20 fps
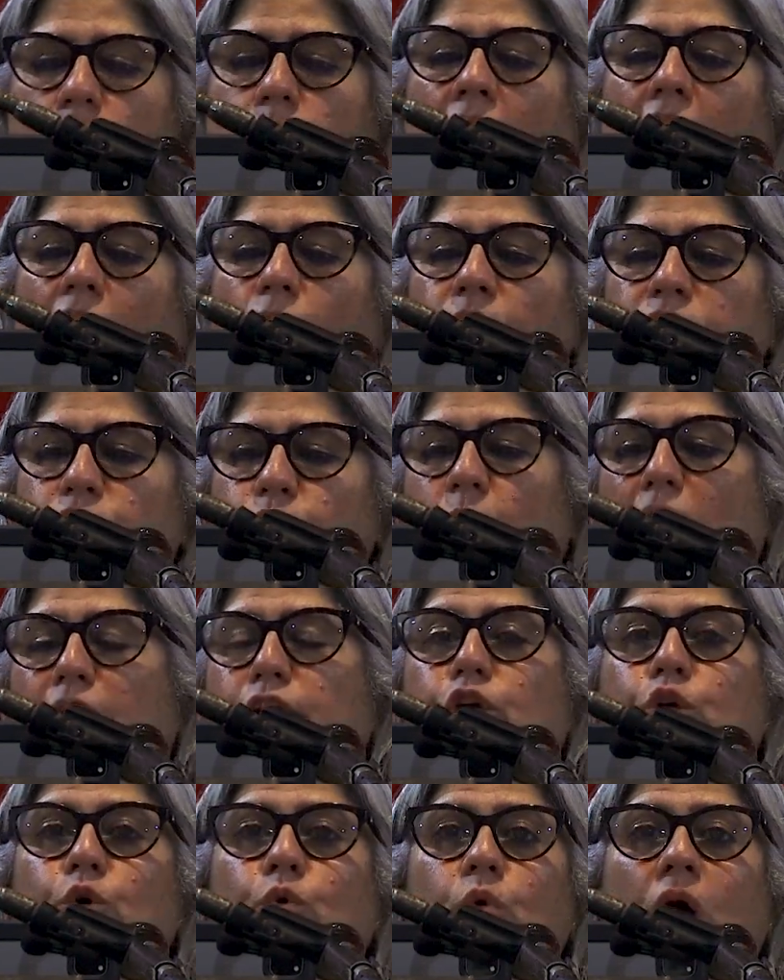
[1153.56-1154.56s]
how is
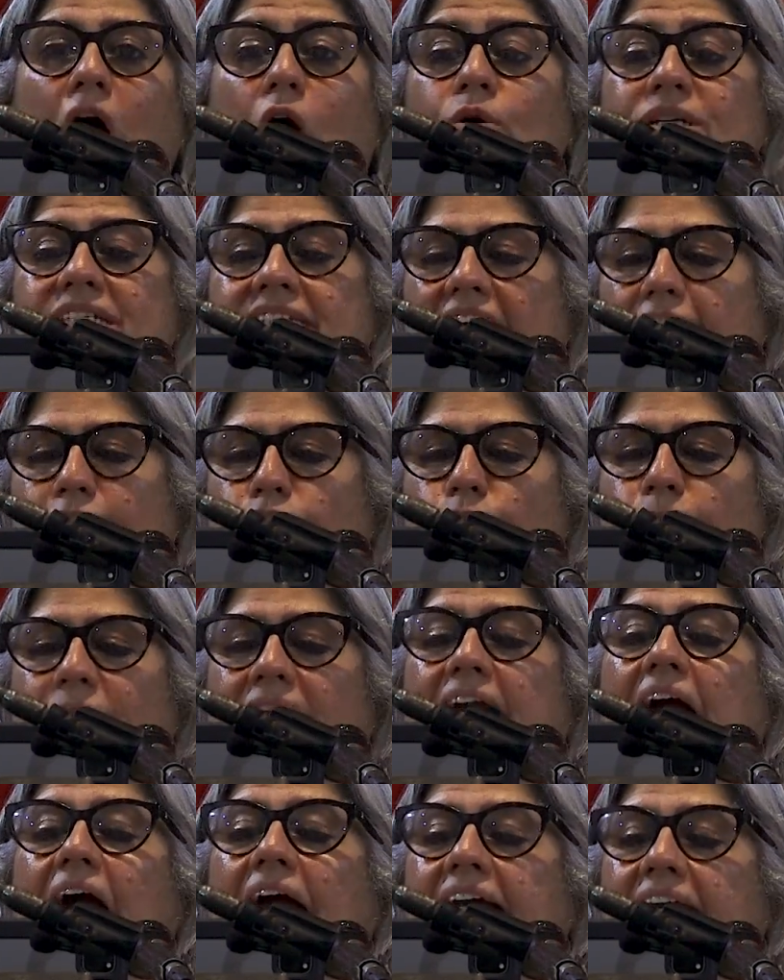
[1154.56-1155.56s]
that to be
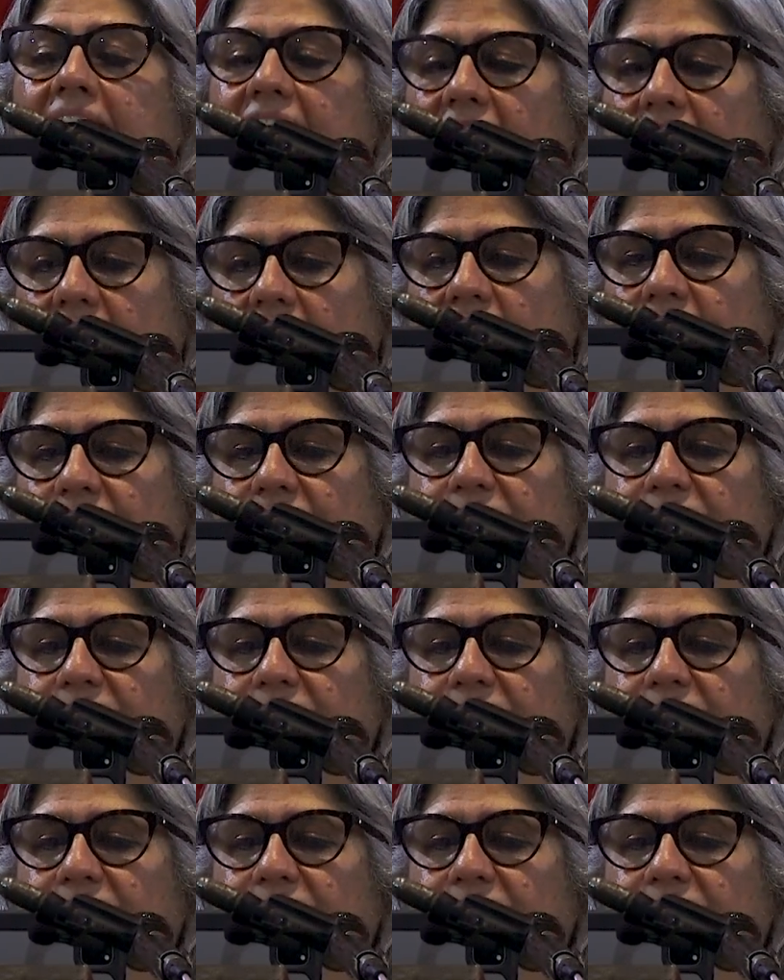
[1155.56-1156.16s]
guided?